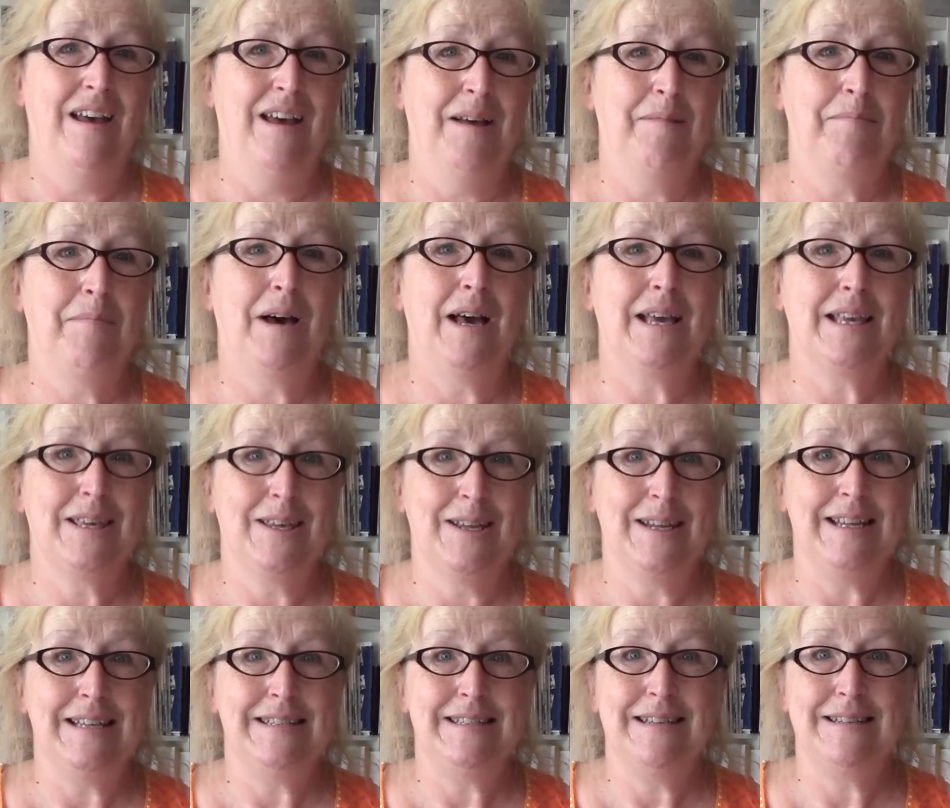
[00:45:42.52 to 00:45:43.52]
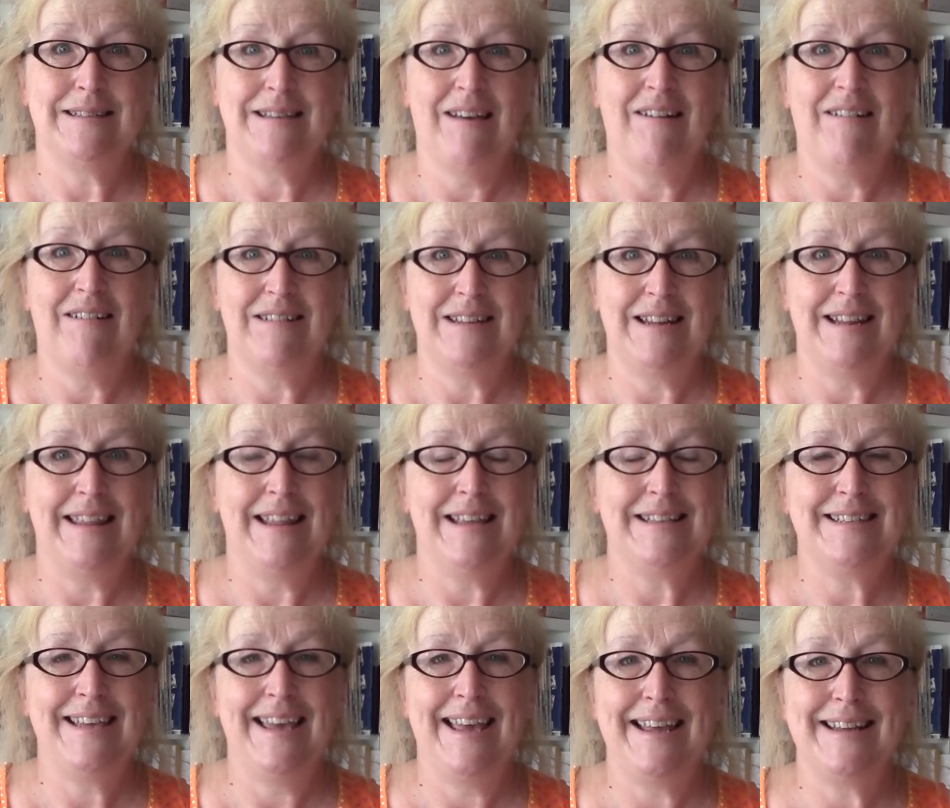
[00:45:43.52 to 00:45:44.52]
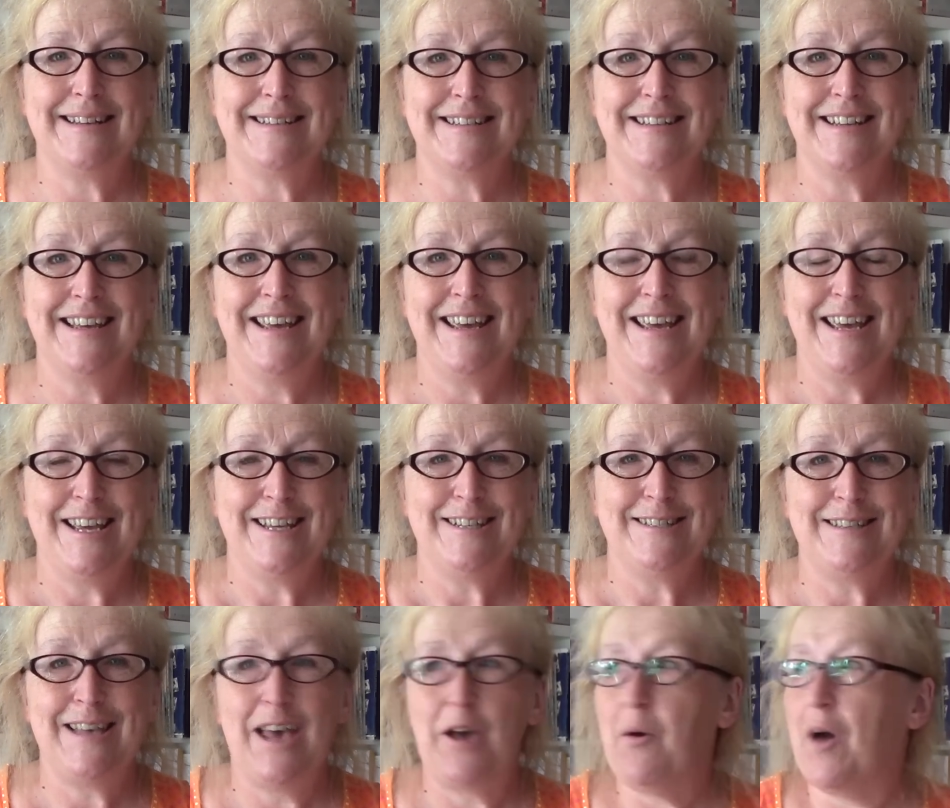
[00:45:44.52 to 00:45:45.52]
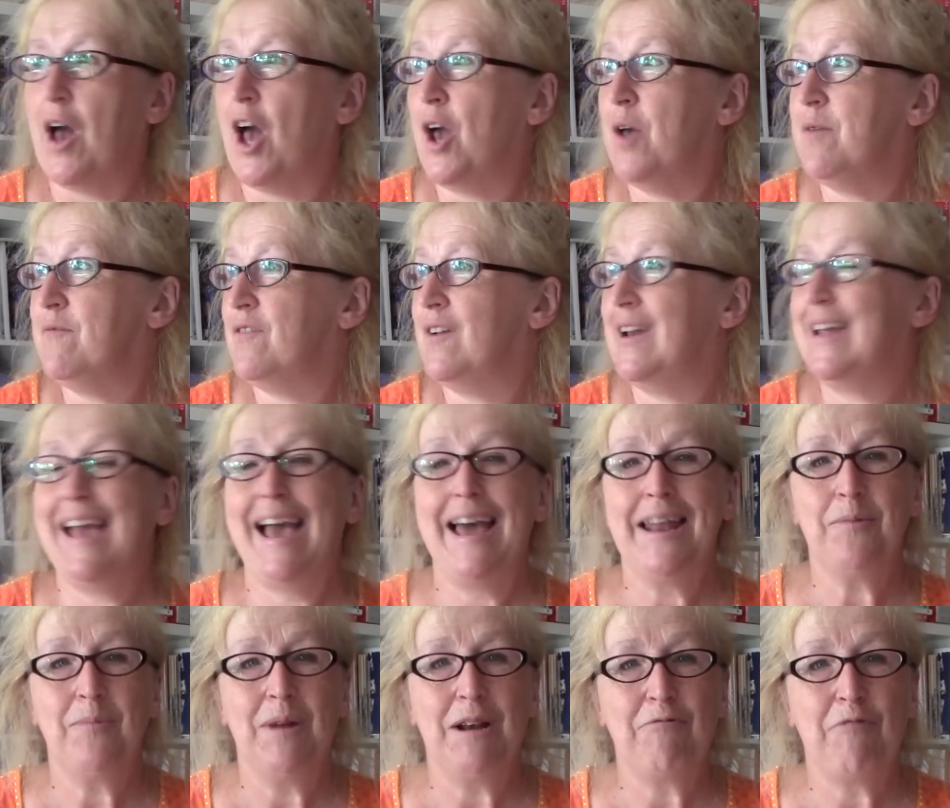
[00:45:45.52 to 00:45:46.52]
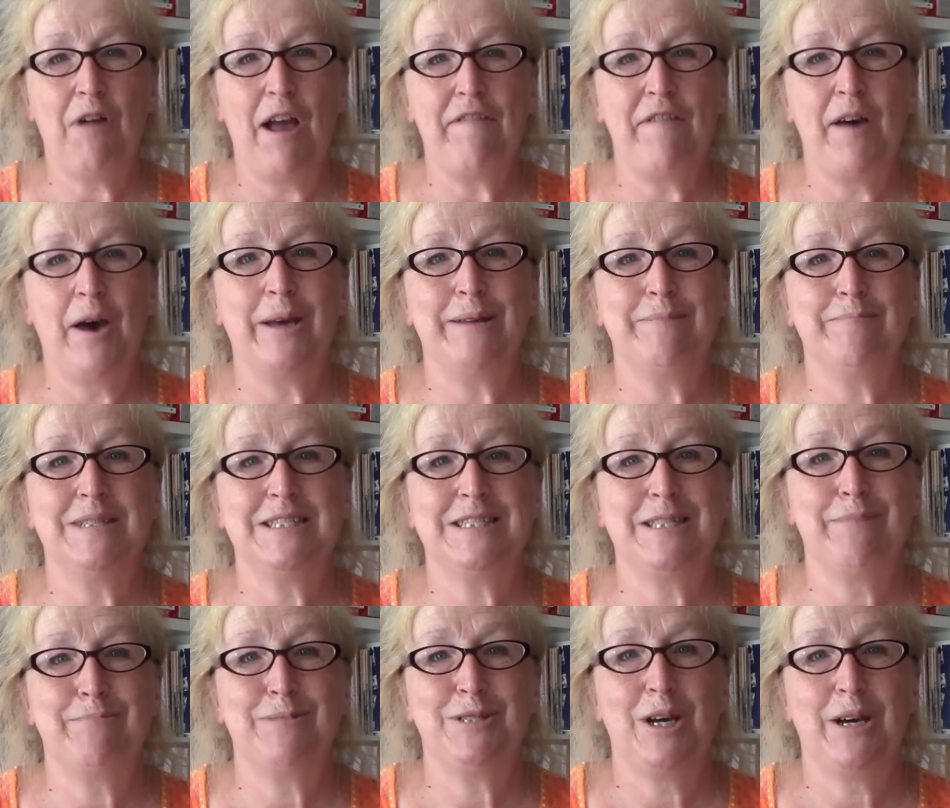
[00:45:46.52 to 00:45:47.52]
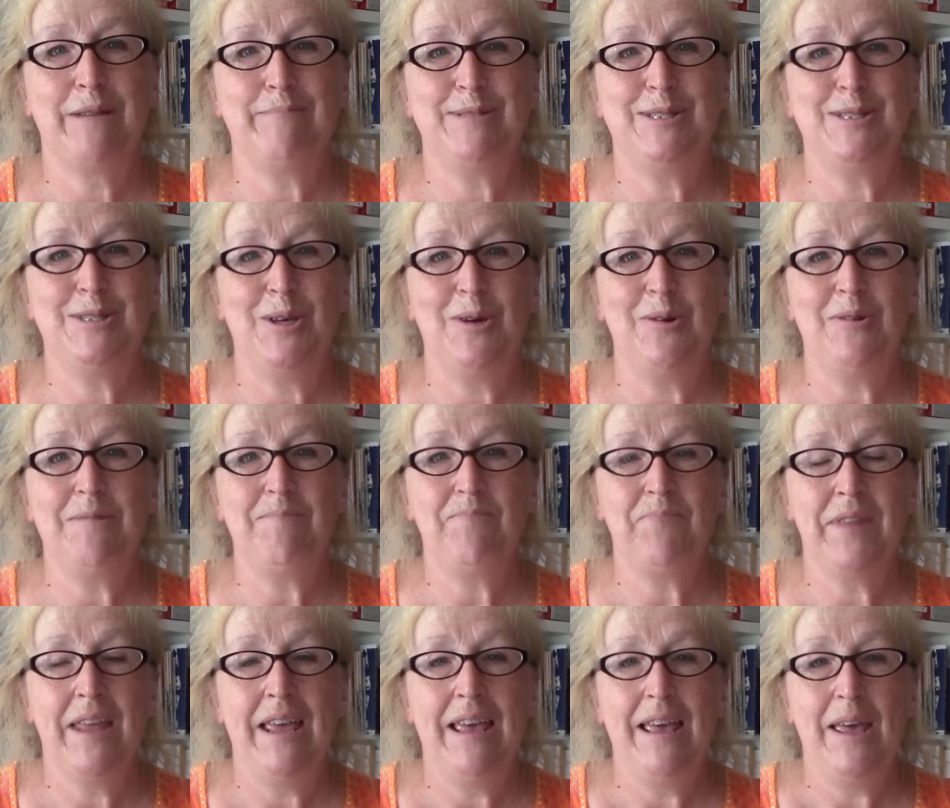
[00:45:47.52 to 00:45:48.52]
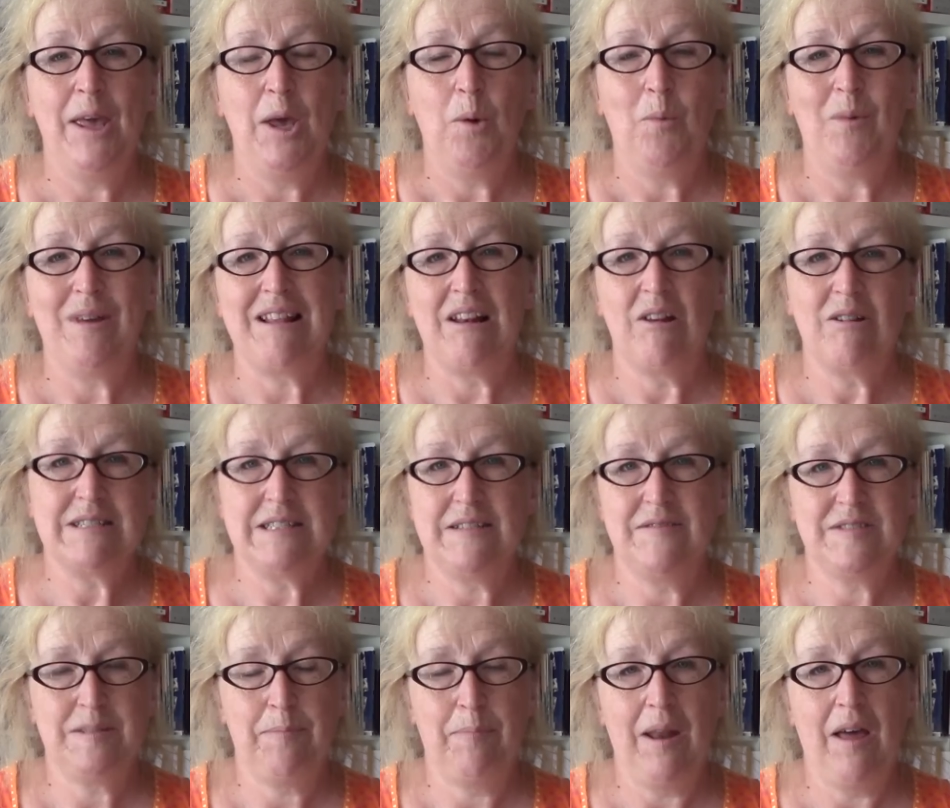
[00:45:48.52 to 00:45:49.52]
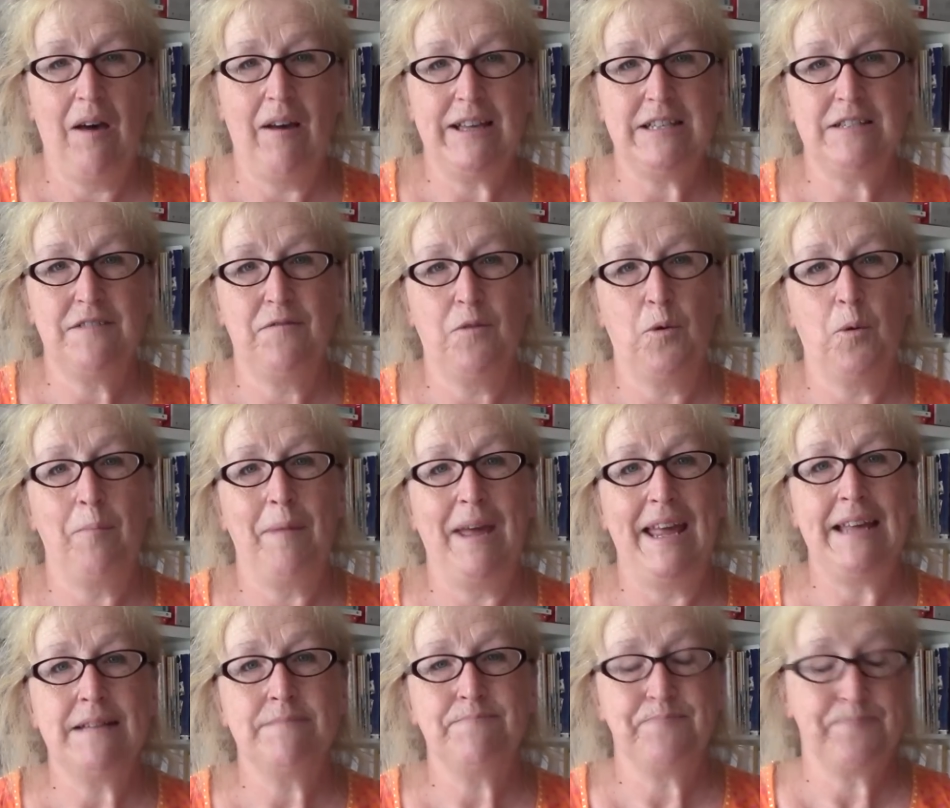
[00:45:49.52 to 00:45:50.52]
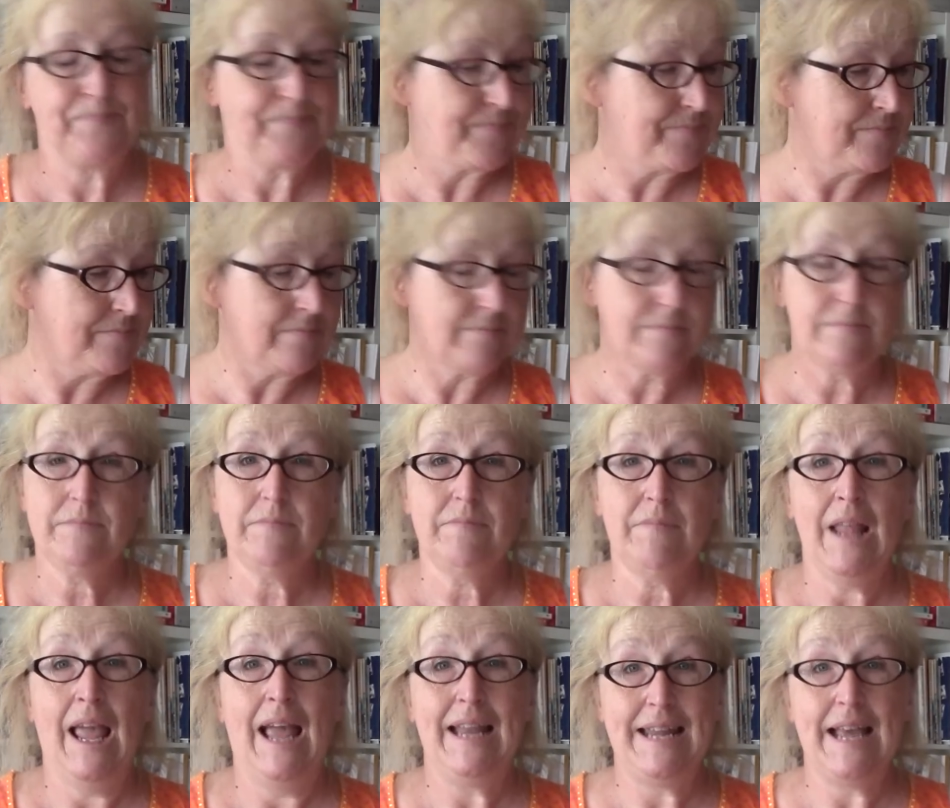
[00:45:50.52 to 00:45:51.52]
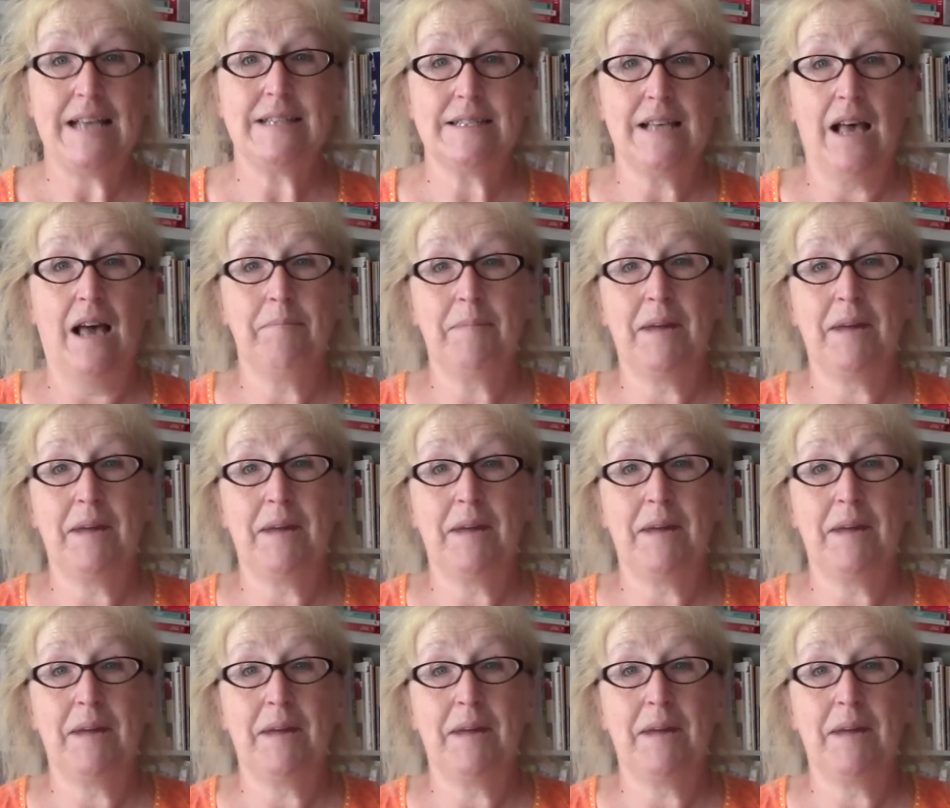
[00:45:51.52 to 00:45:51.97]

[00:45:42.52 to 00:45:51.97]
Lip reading: my goodness, it's hard in this heat. So hopefully Hannah will arrive home sometime soon with lots of supplies for me. And yes, I'm